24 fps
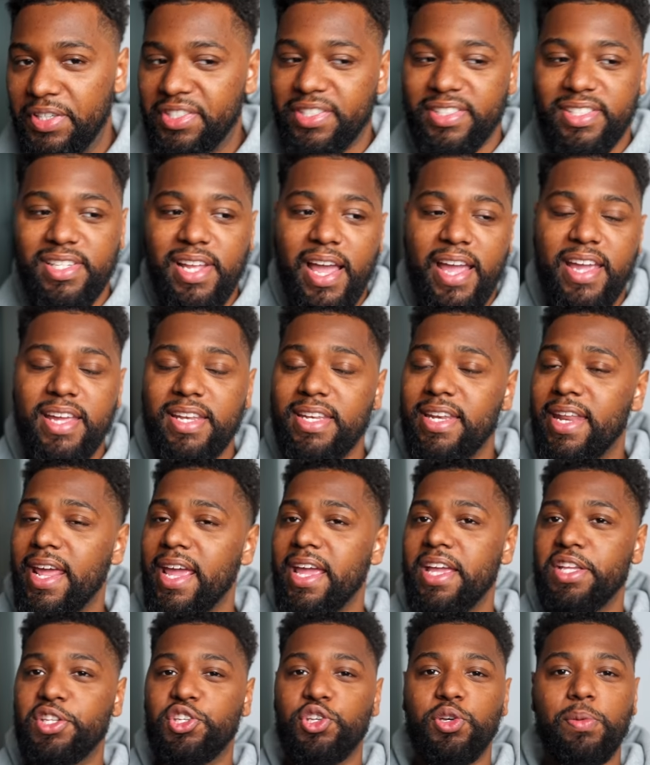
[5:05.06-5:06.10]
which is night and
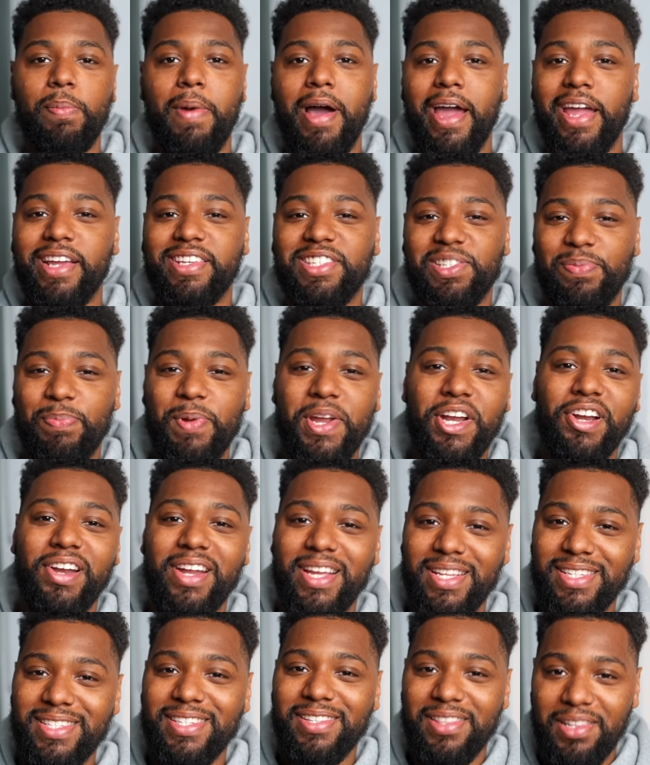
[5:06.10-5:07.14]
day to my
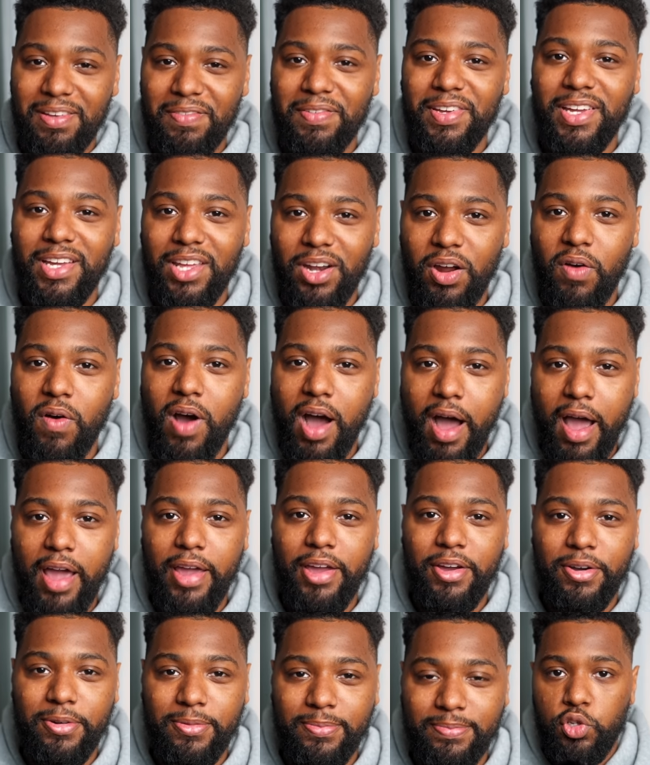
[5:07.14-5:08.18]
experience living in
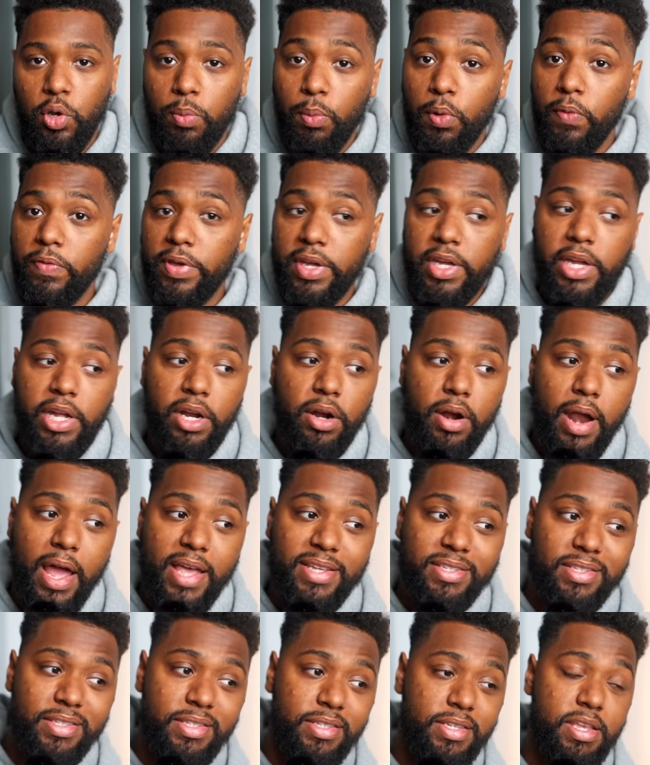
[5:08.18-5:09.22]
Ohio. So moving here
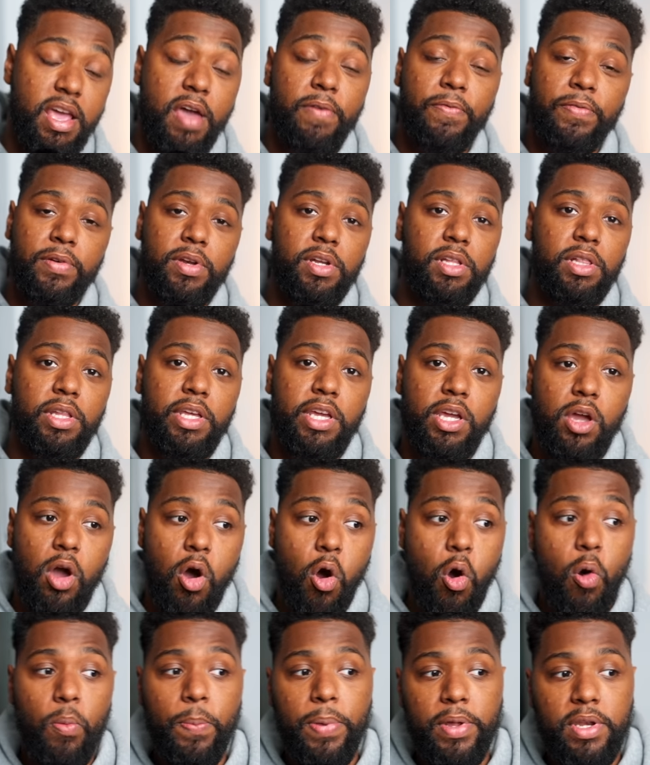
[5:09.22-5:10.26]
has definitely
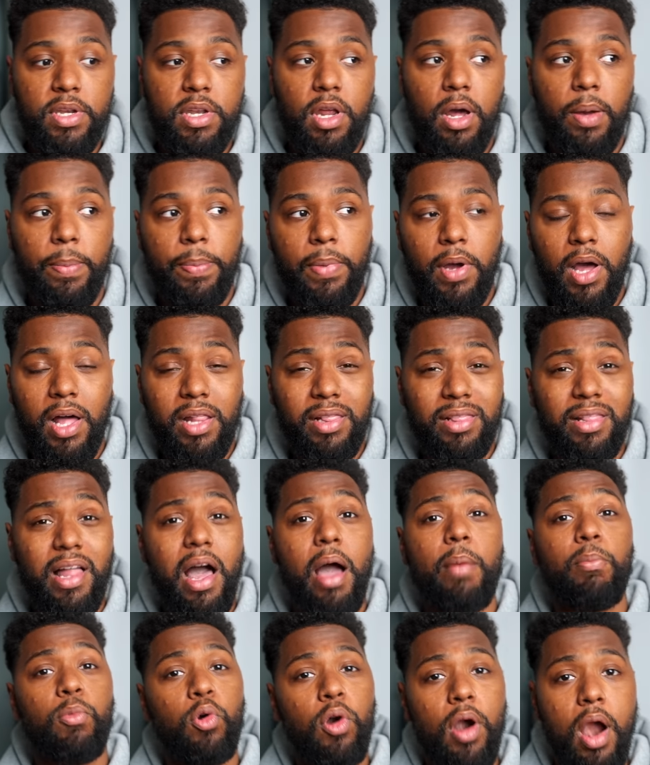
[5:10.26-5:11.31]
opened up a
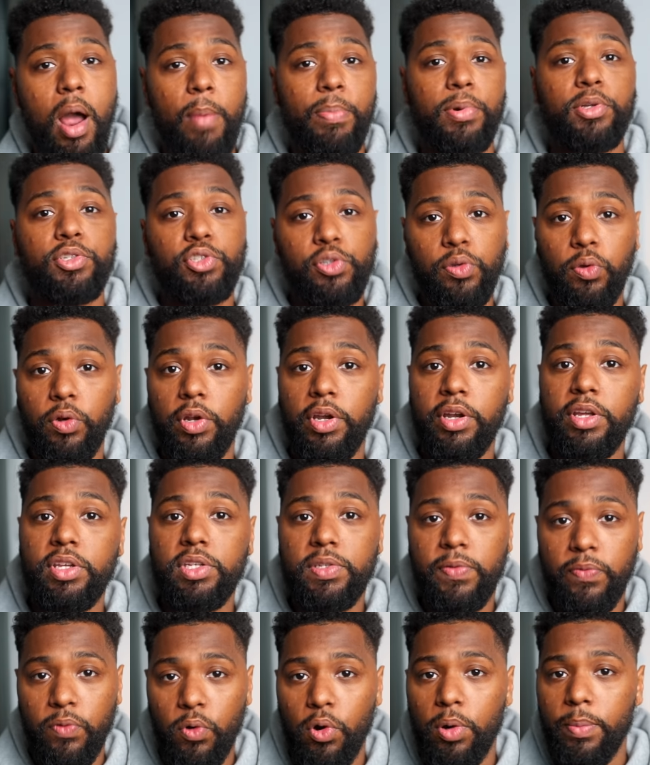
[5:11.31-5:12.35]
lot more
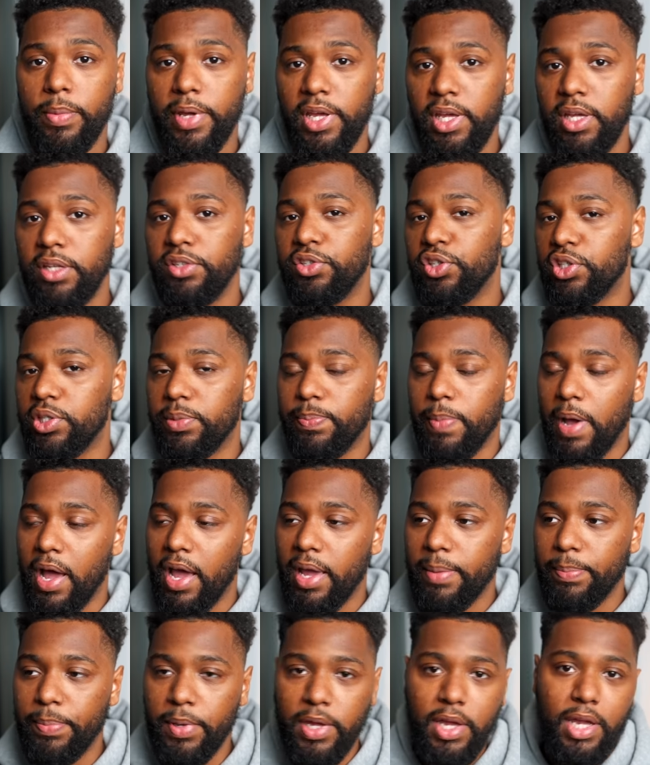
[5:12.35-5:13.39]
opportunities for me just
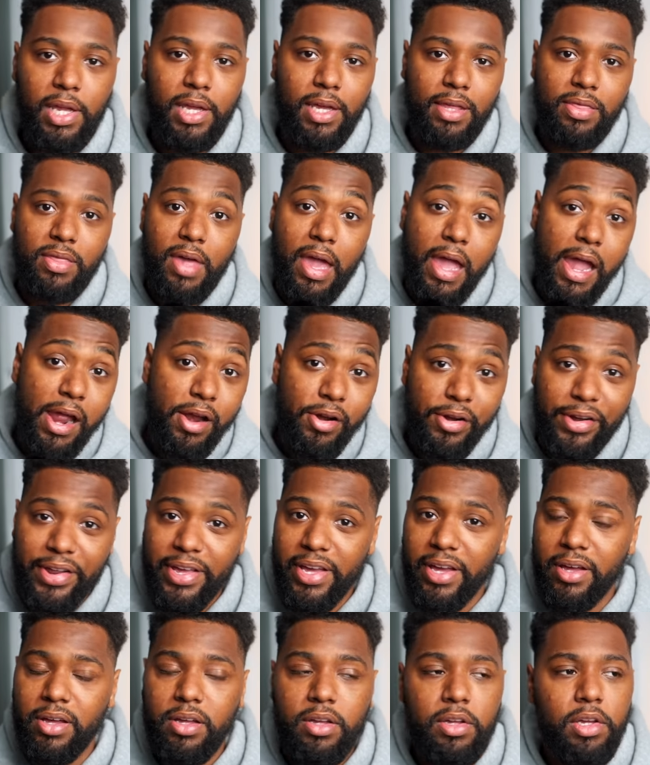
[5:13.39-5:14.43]
by being in the
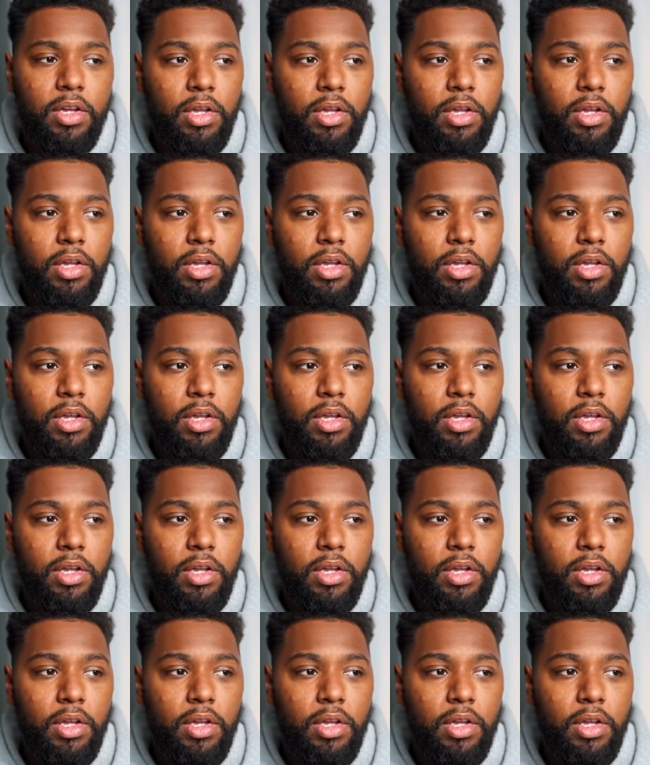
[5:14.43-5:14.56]
area,